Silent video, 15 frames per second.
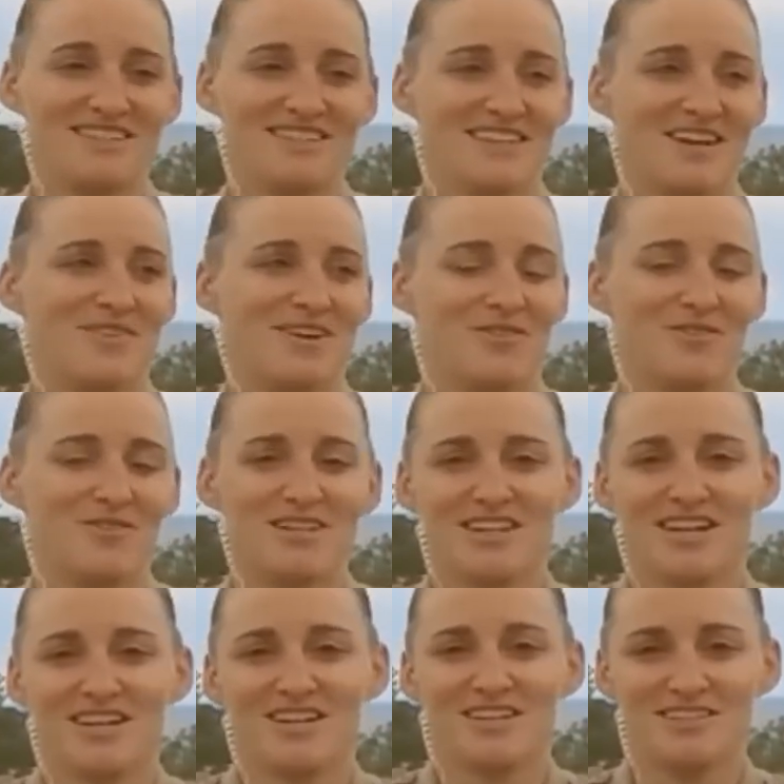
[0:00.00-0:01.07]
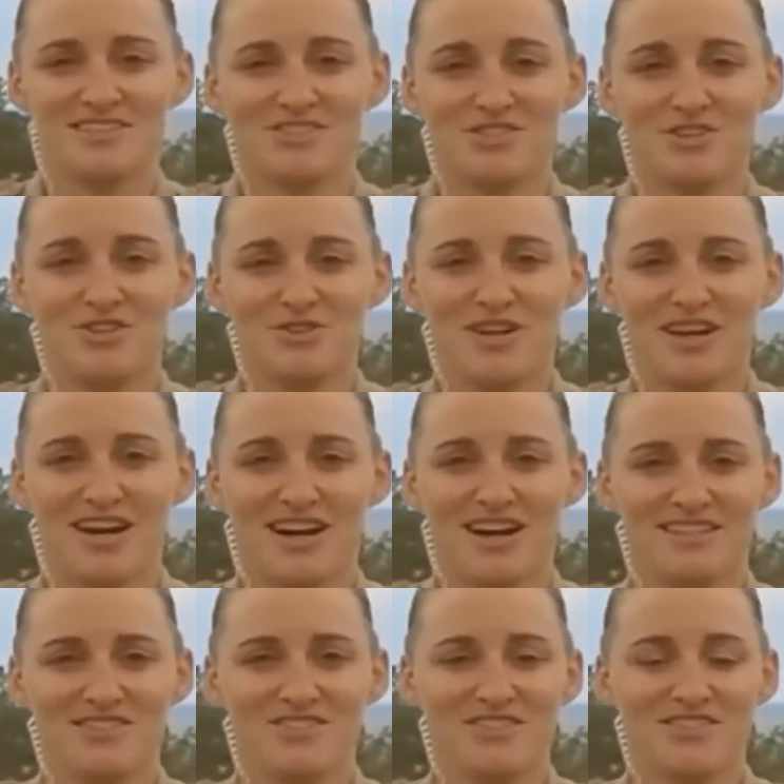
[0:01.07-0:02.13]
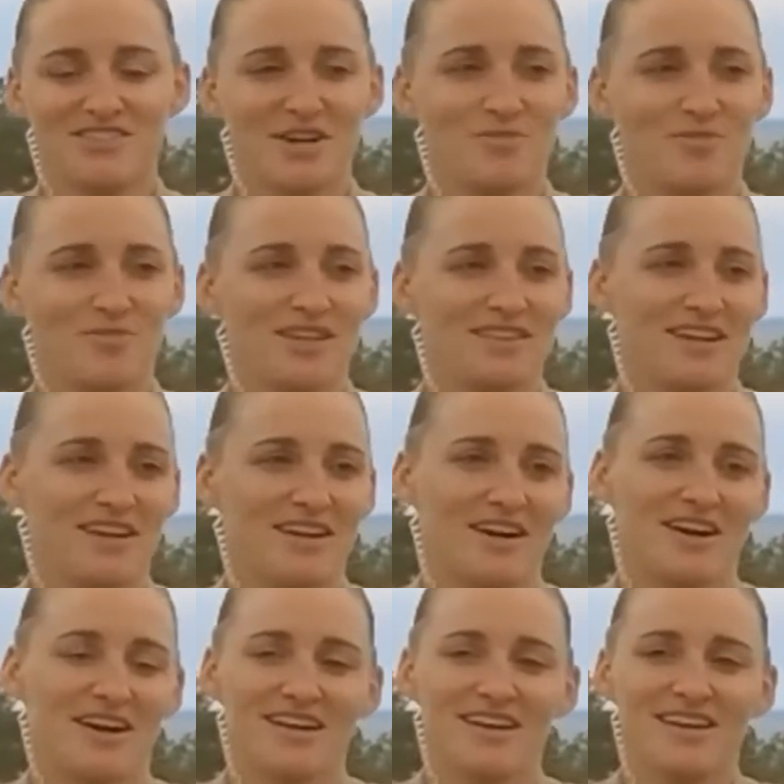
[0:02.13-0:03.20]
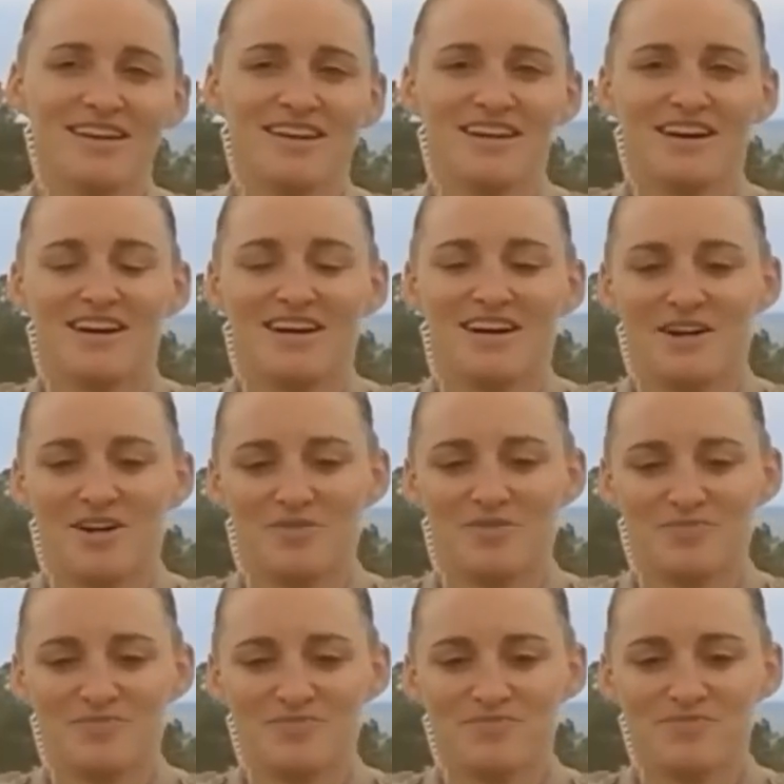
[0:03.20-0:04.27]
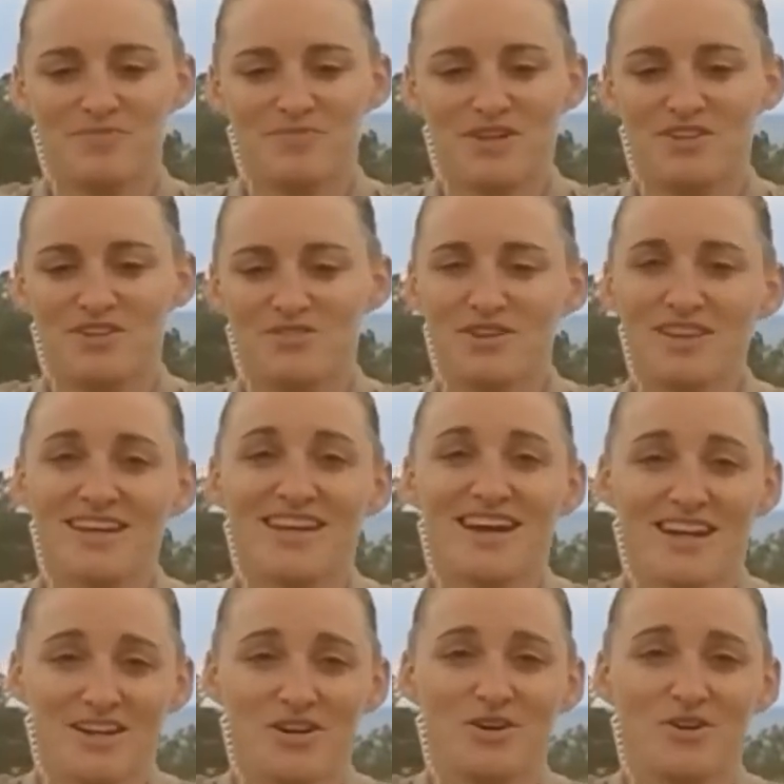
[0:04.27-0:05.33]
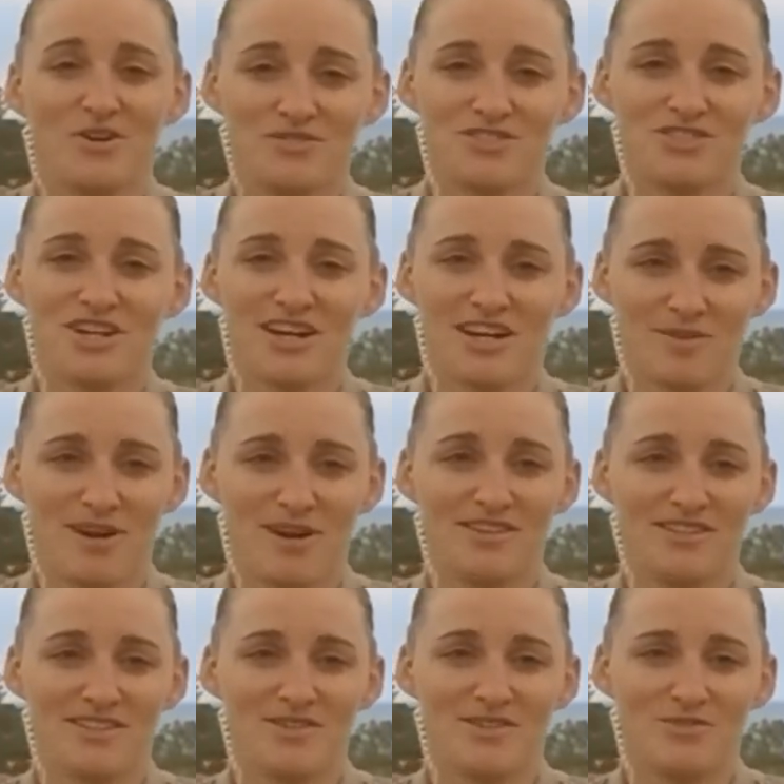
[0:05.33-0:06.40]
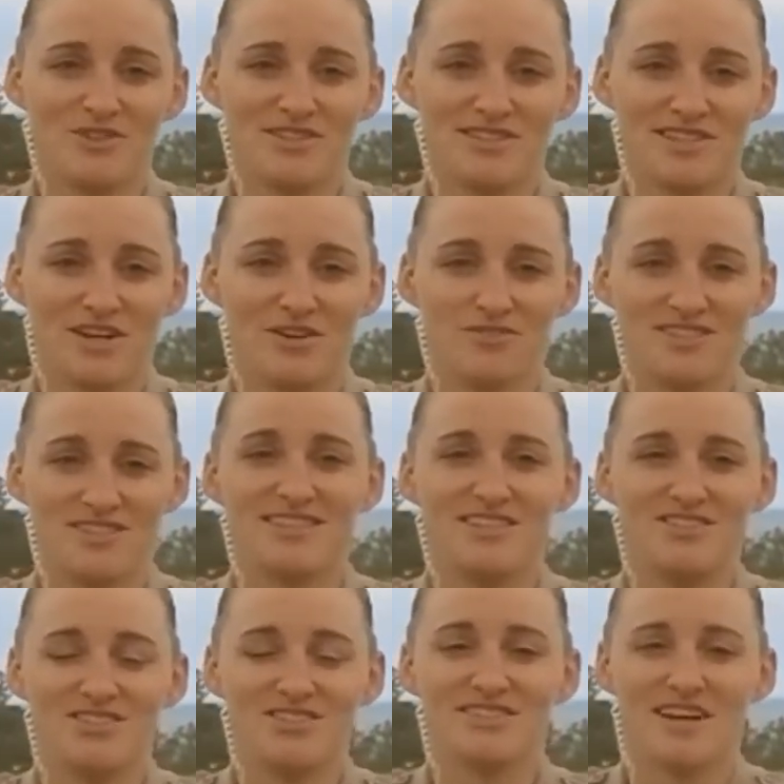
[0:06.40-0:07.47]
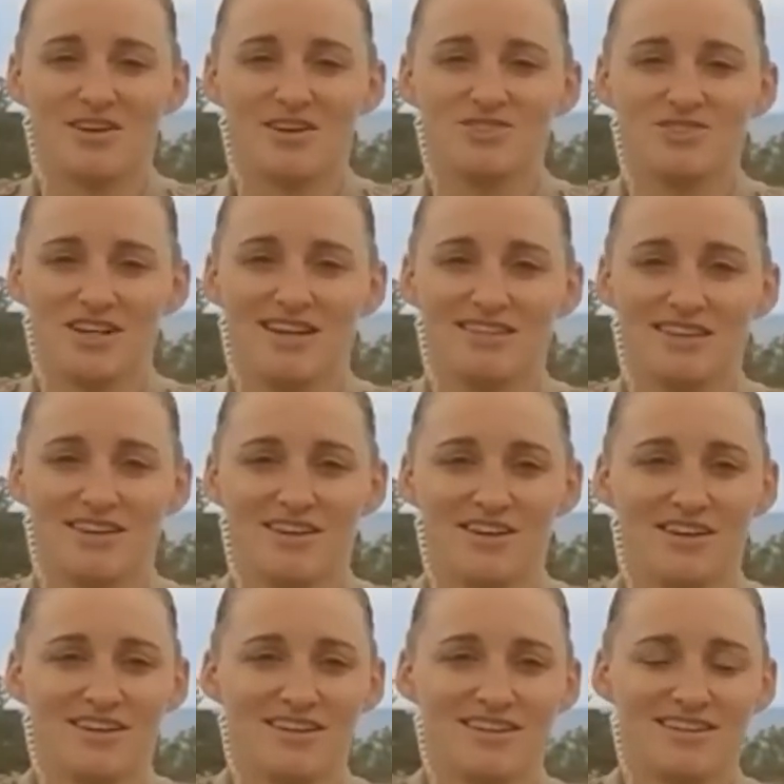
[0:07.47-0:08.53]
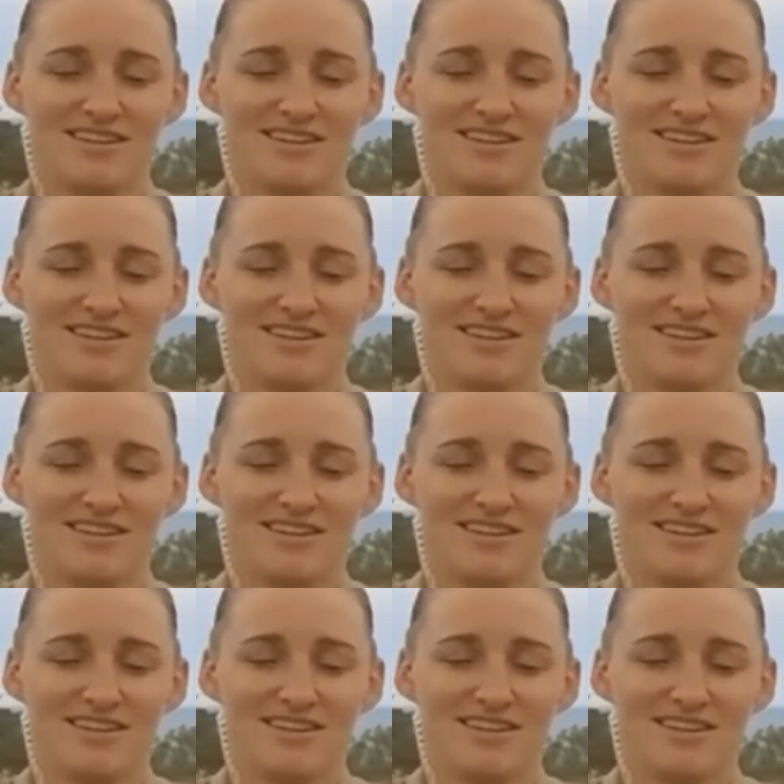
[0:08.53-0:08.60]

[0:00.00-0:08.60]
I mean, I wish I could show you guys just how big they are, but you really gotta go check them out and see them for yourself to see just how giant they are.